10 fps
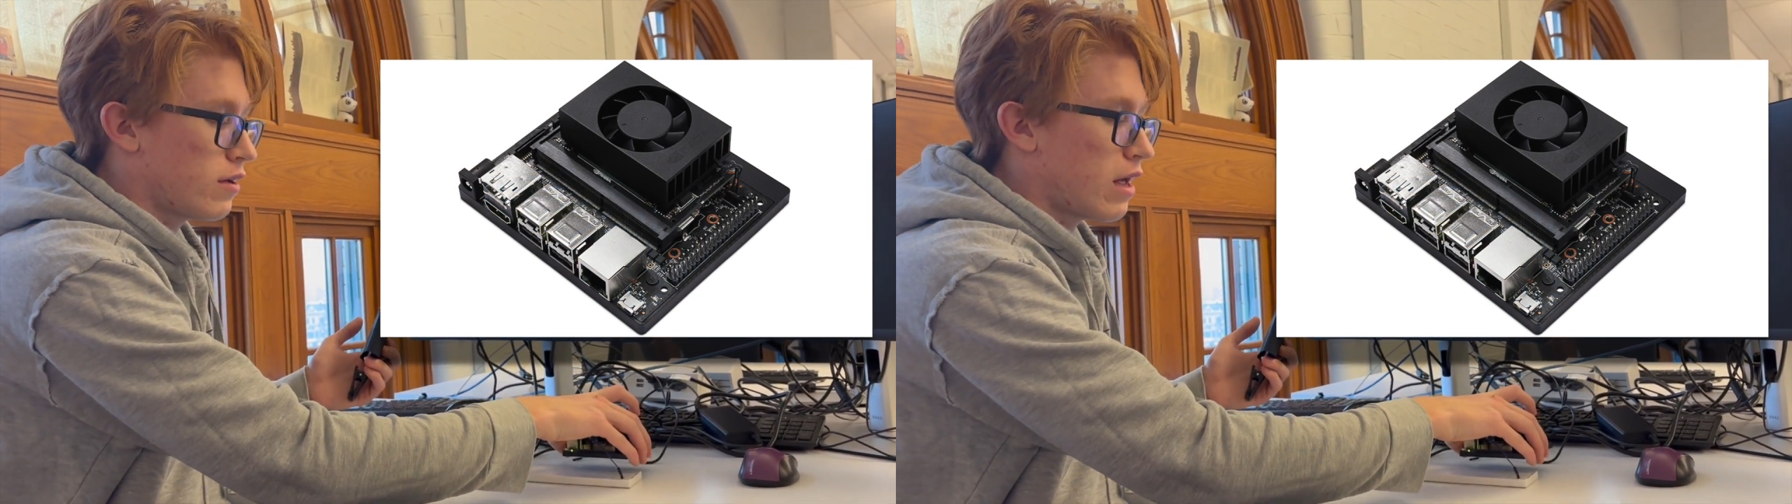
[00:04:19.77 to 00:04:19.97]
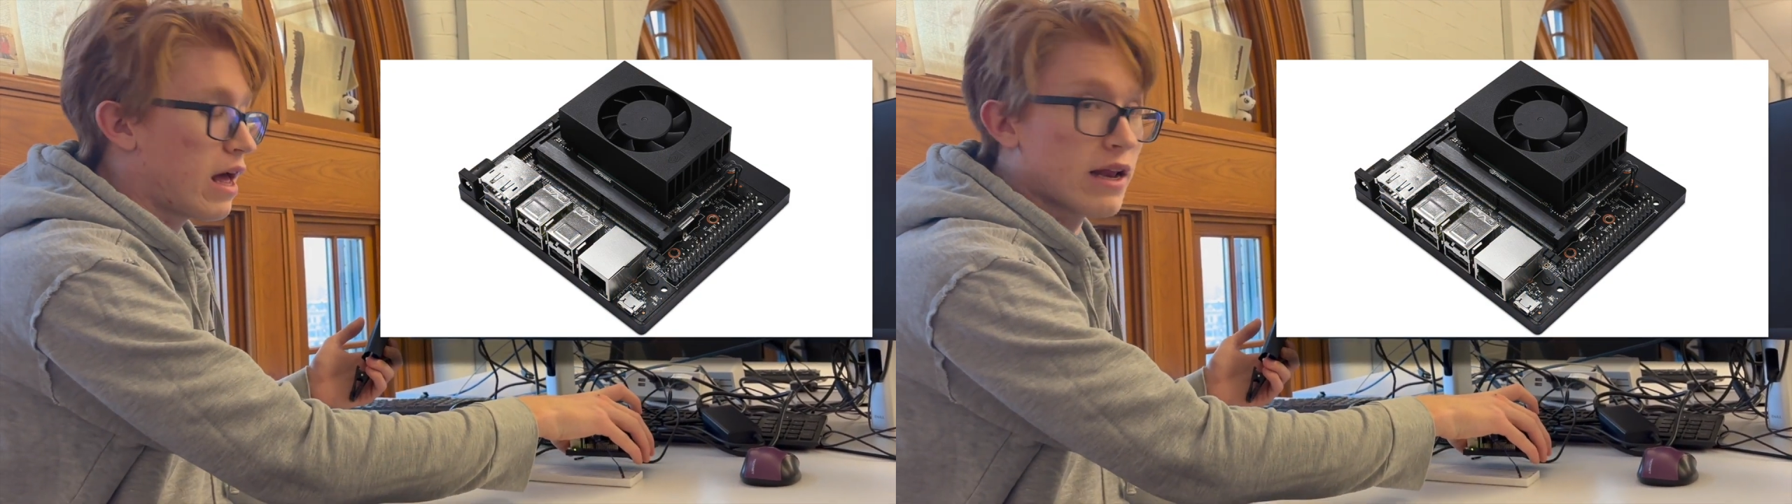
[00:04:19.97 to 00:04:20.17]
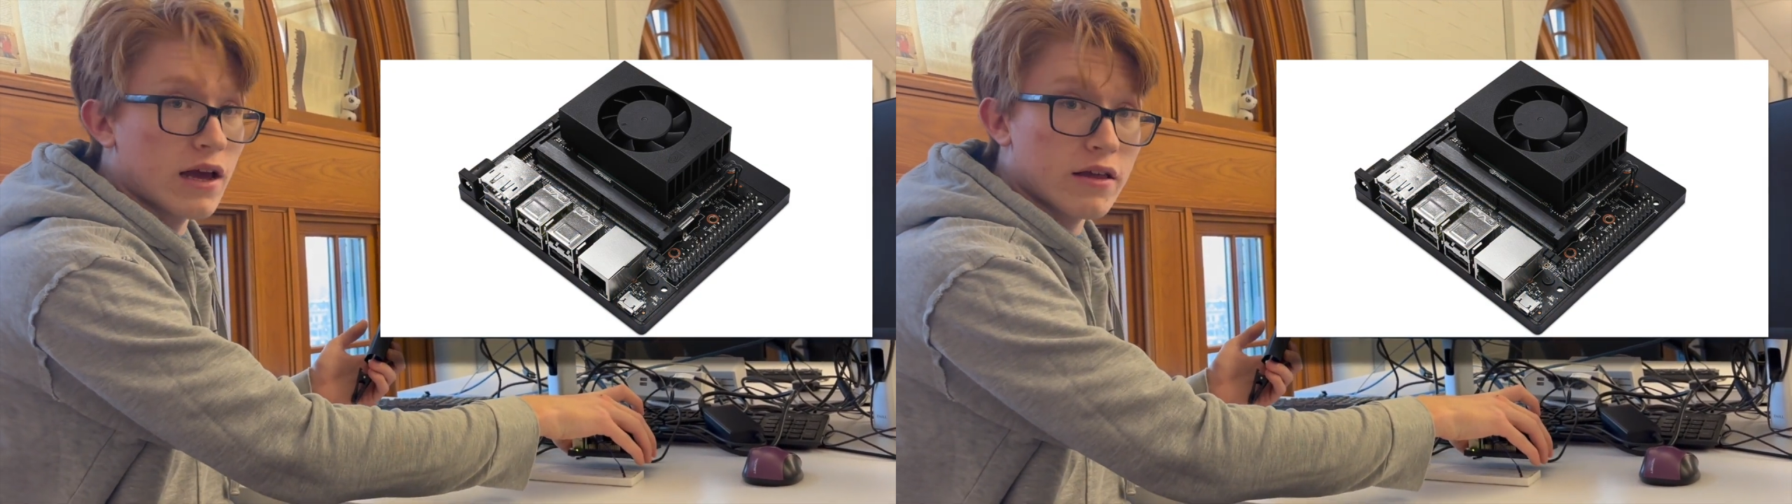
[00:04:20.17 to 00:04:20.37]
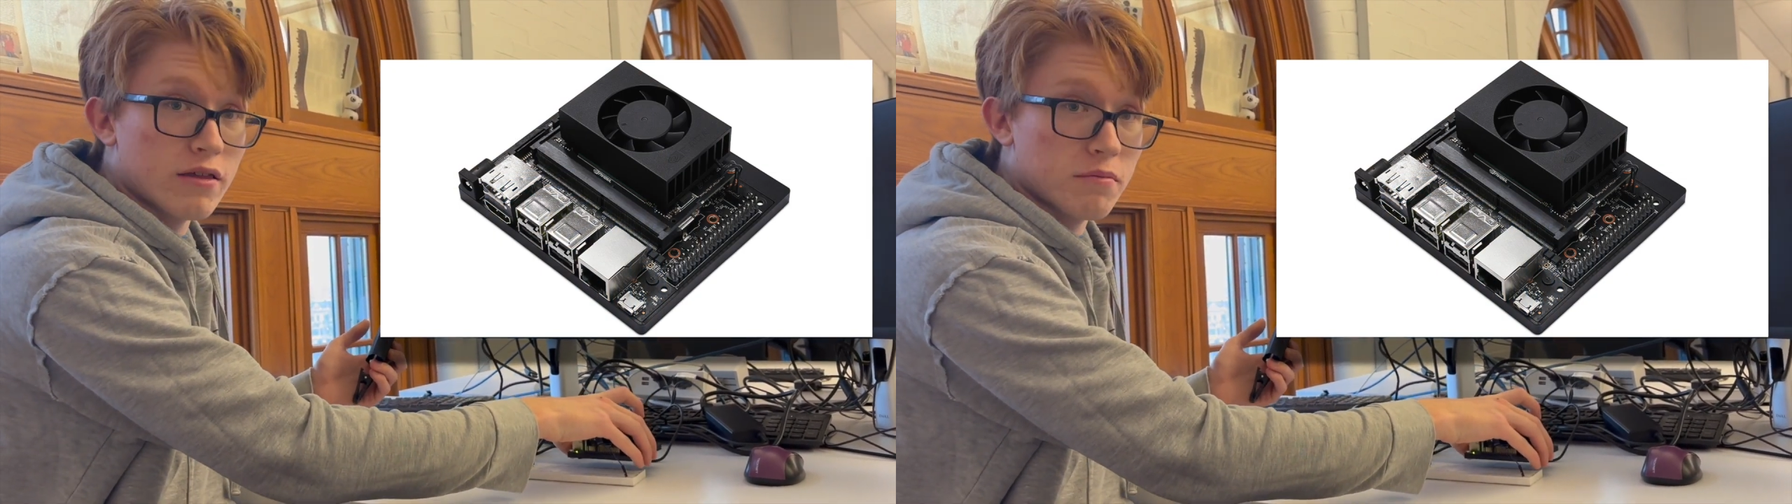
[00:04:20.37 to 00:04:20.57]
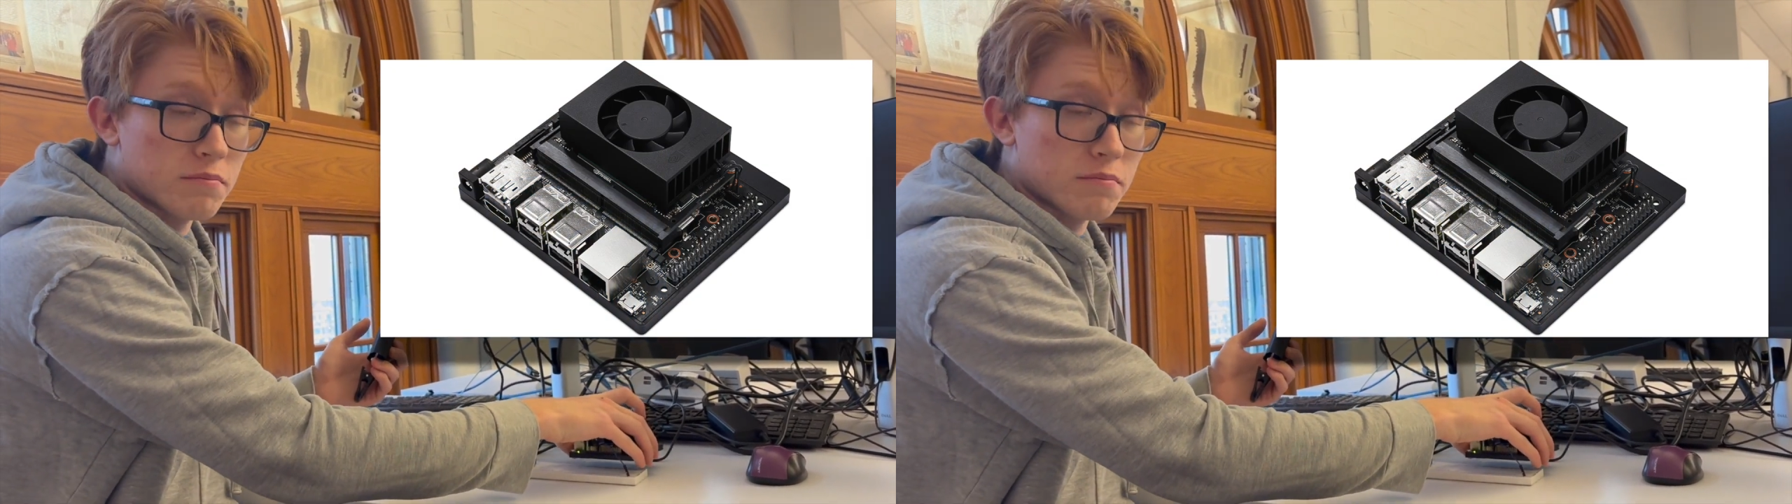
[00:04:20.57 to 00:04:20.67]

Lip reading: NX.